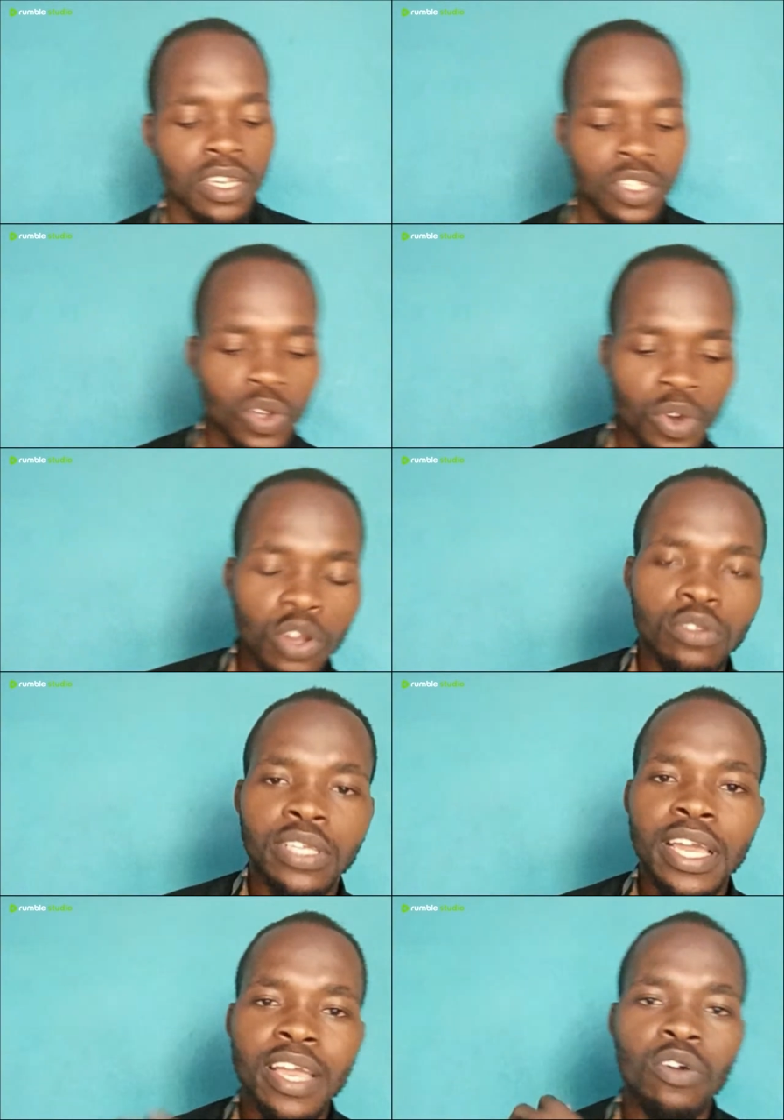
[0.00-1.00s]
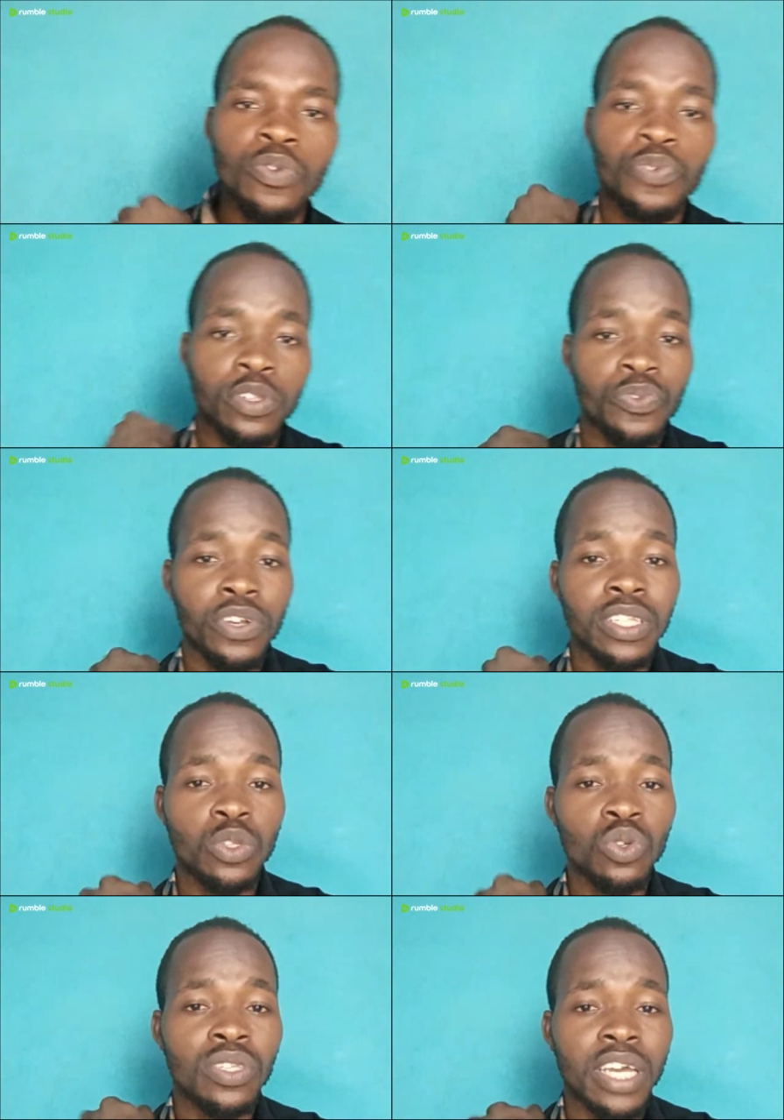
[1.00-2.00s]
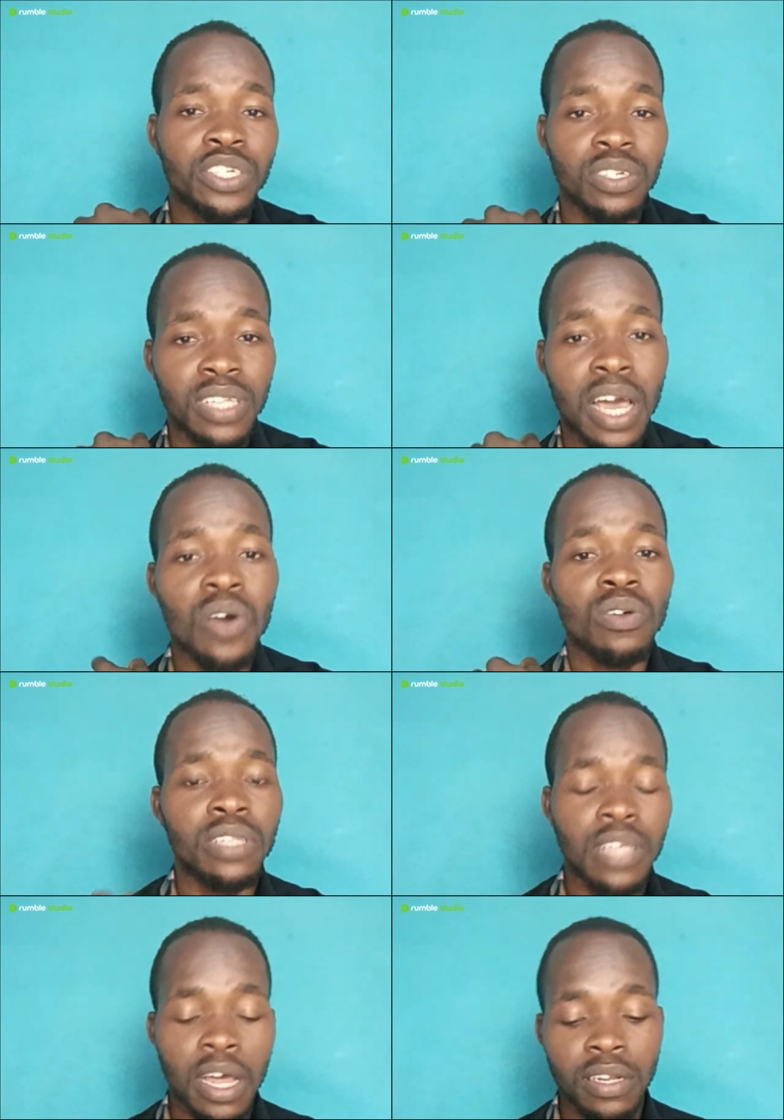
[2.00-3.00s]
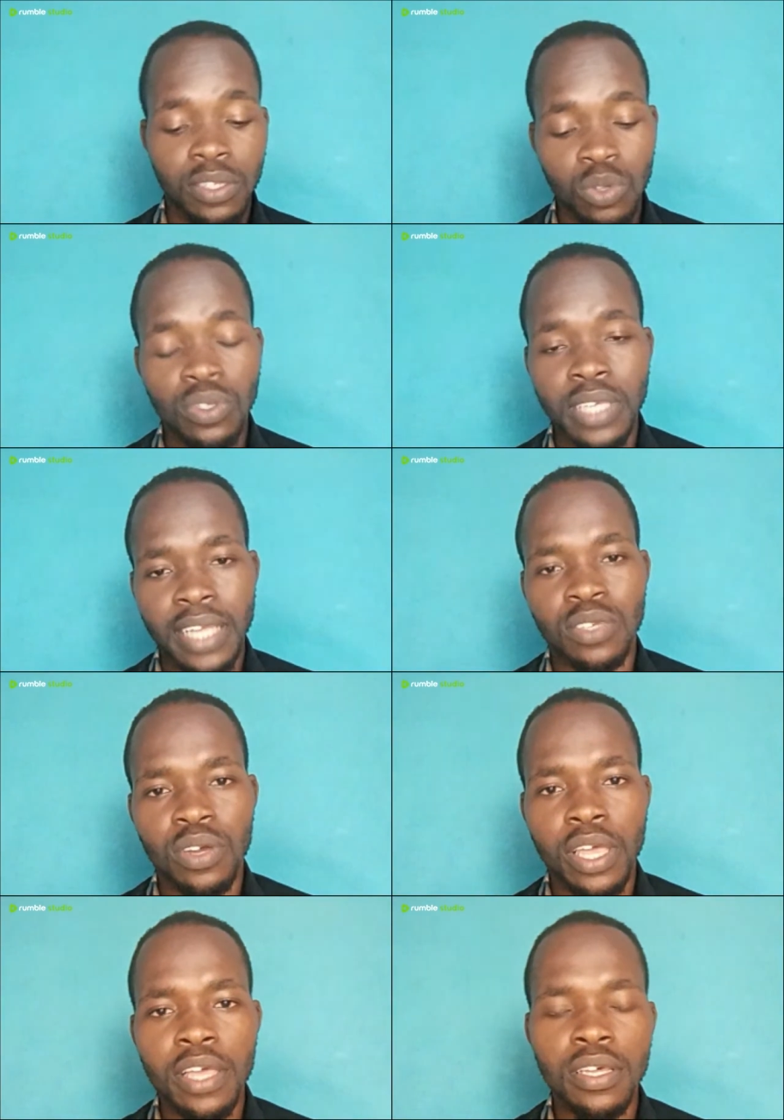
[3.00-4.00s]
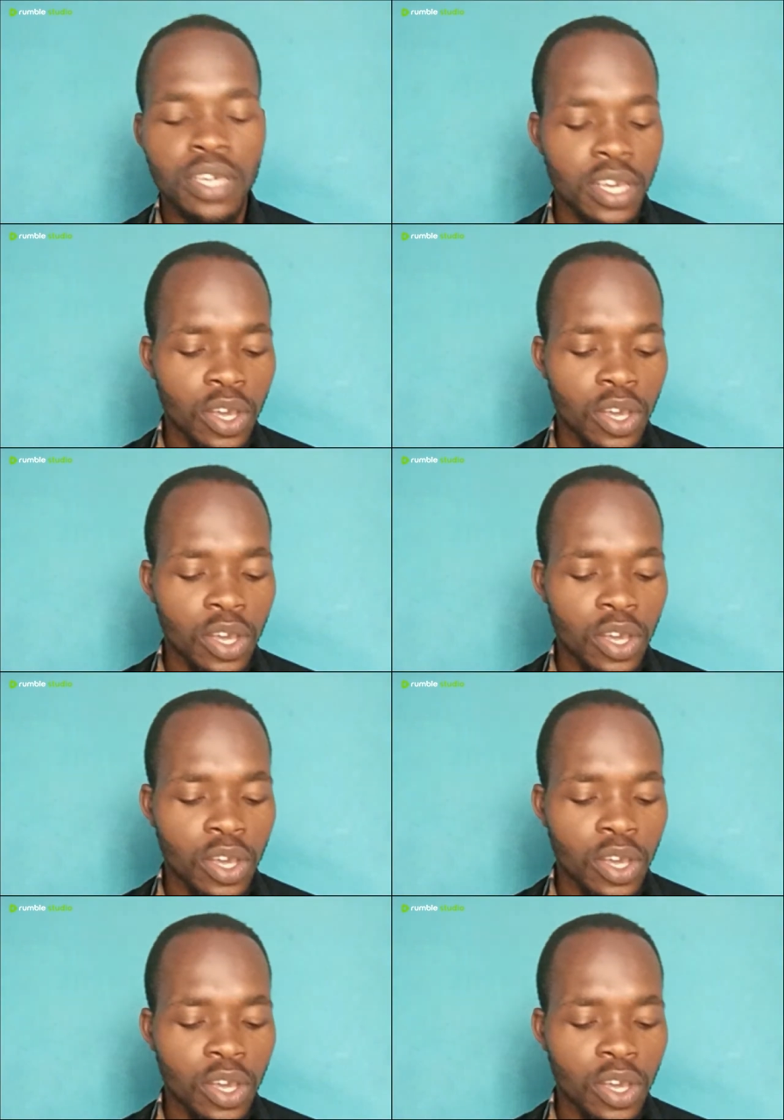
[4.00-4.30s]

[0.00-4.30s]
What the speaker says: So we're gonna go for the two section now. The two set. Okay.